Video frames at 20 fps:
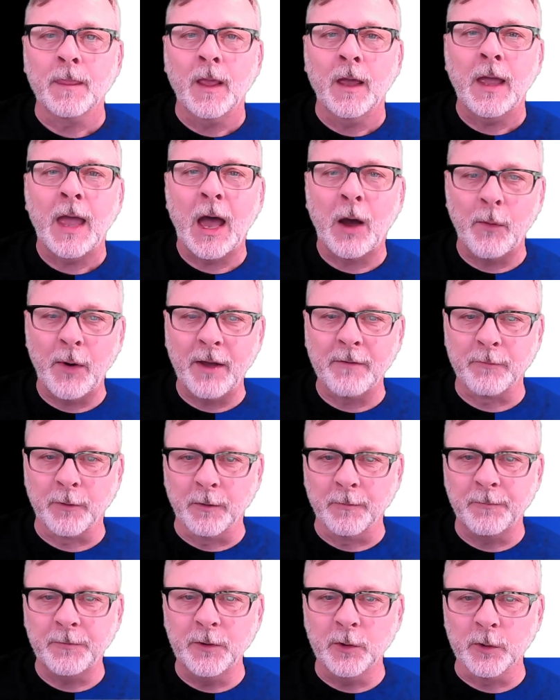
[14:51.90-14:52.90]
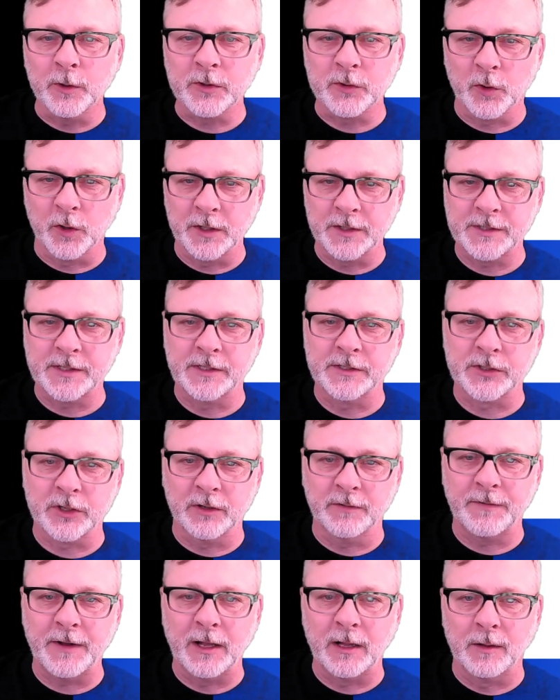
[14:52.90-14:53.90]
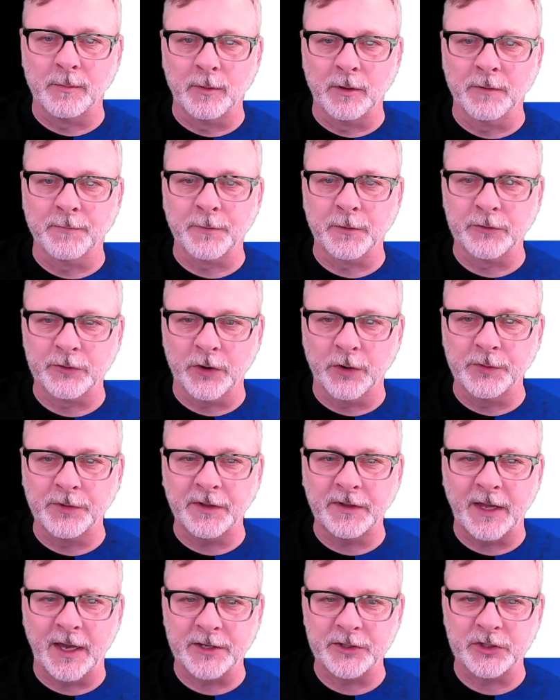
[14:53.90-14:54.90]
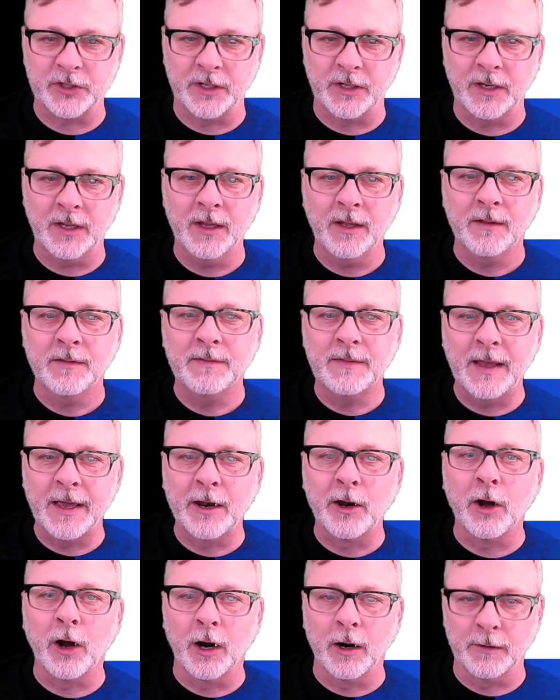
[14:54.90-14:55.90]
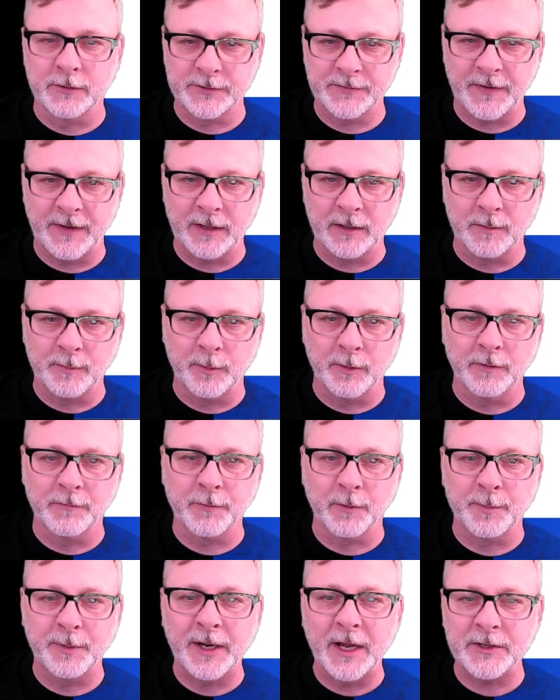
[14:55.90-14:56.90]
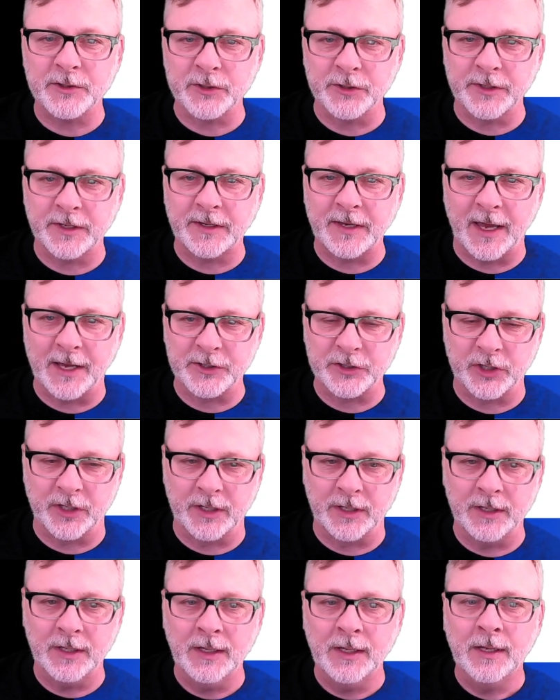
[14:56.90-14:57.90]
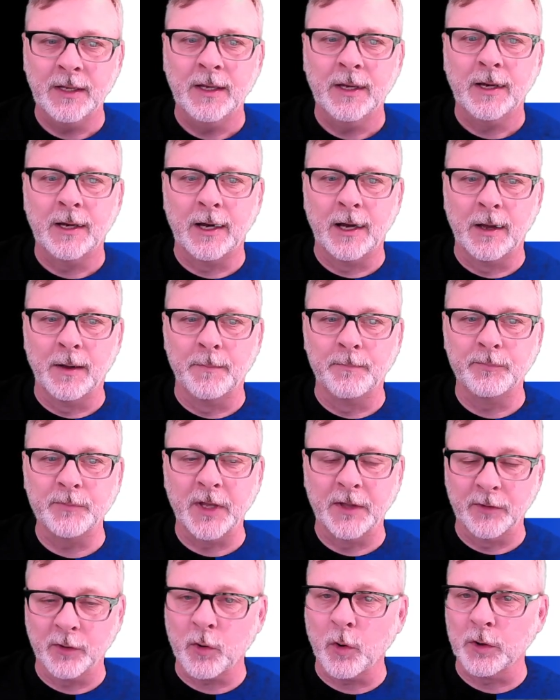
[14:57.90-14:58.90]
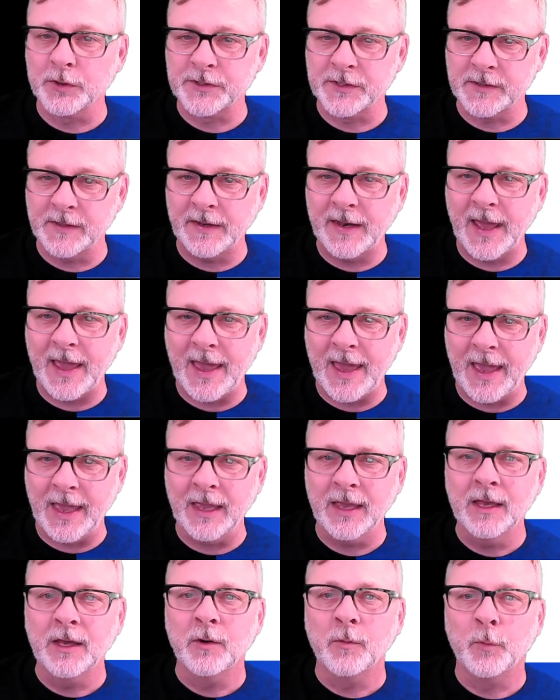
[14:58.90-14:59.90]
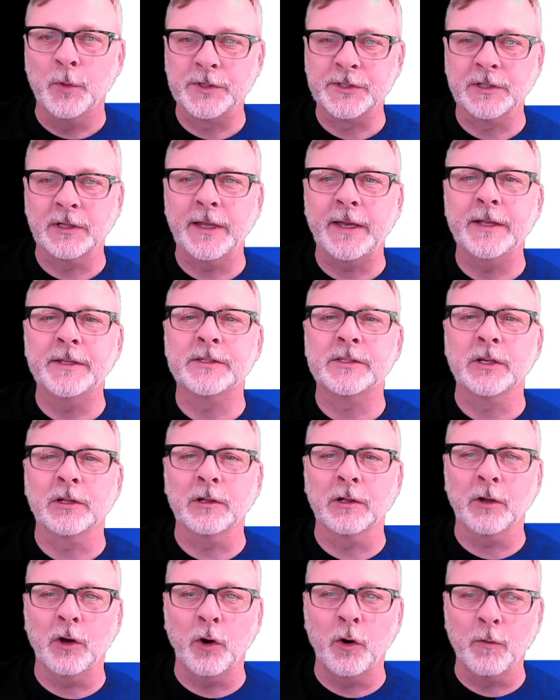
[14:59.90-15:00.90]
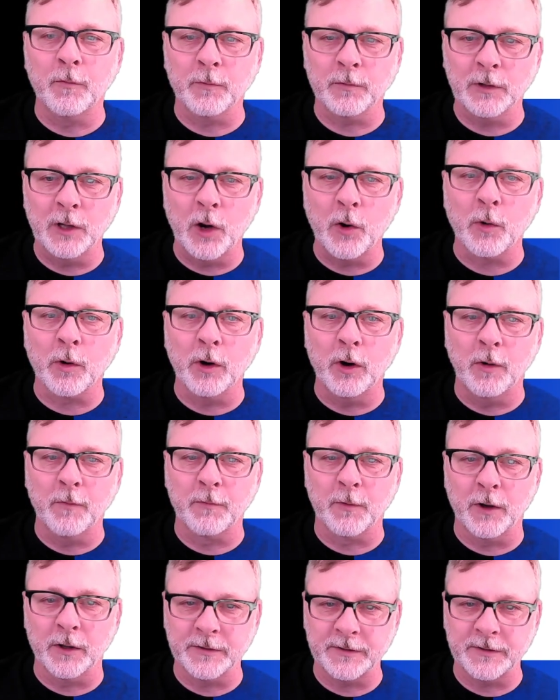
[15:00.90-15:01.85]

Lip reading: However, fewer tortoises are available for drone detection than are available for pedestrian detection in the course of the day, which leads to lower overall